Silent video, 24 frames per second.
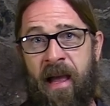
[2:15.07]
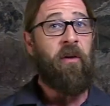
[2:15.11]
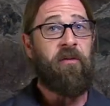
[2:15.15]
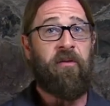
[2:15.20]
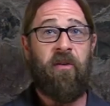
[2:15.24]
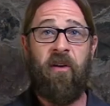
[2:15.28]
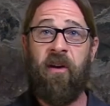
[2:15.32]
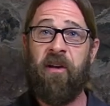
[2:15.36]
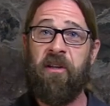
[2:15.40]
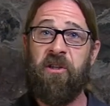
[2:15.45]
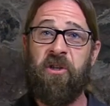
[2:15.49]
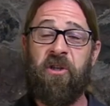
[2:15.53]

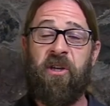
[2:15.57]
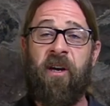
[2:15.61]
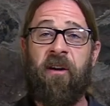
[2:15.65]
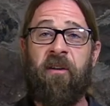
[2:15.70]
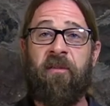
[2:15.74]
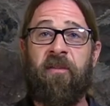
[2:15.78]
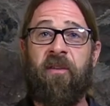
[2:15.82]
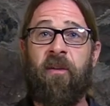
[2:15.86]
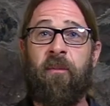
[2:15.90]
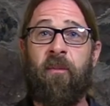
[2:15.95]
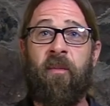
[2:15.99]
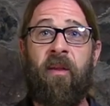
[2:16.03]
So I'm going to
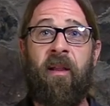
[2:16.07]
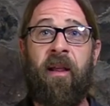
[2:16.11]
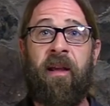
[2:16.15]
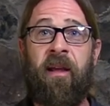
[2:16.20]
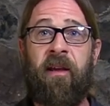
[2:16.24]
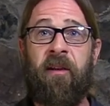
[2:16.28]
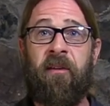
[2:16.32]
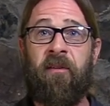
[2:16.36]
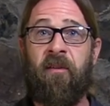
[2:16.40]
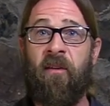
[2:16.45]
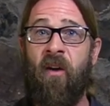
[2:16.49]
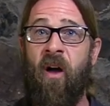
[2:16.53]
share some
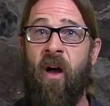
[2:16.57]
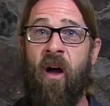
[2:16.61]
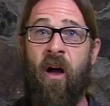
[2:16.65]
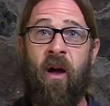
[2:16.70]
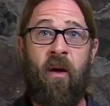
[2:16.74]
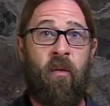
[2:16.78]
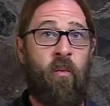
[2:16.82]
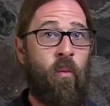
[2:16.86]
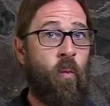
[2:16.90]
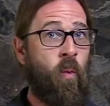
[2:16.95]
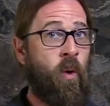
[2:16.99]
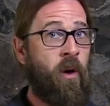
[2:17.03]
links
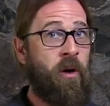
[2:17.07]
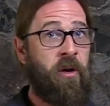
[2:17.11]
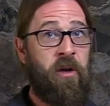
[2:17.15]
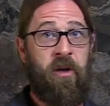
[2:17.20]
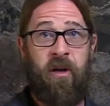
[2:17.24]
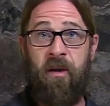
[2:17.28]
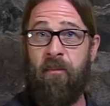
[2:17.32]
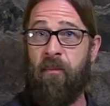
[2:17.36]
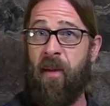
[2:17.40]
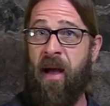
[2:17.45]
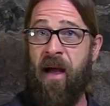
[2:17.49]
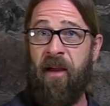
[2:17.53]
on where you
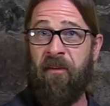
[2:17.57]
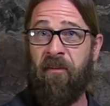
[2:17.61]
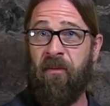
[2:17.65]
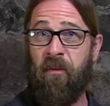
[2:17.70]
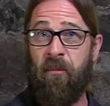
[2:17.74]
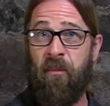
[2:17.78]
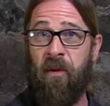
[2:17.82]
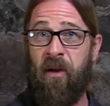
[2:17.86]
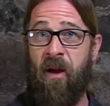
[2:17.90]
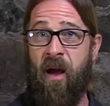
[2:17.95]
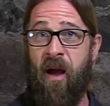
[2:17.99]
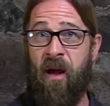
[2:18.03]
can buy
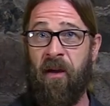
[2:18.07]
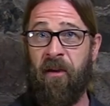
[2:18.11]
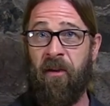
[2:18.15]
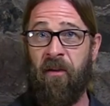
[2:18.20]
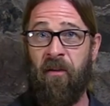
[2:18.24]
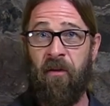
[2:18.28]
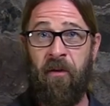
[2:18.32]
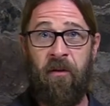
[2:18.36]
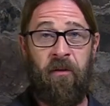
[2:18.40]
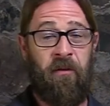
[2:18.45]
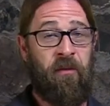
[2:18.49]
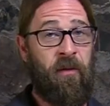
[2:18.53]
some
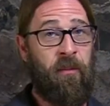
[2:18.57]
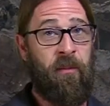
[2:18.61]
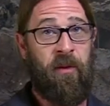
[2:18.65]
binoculars.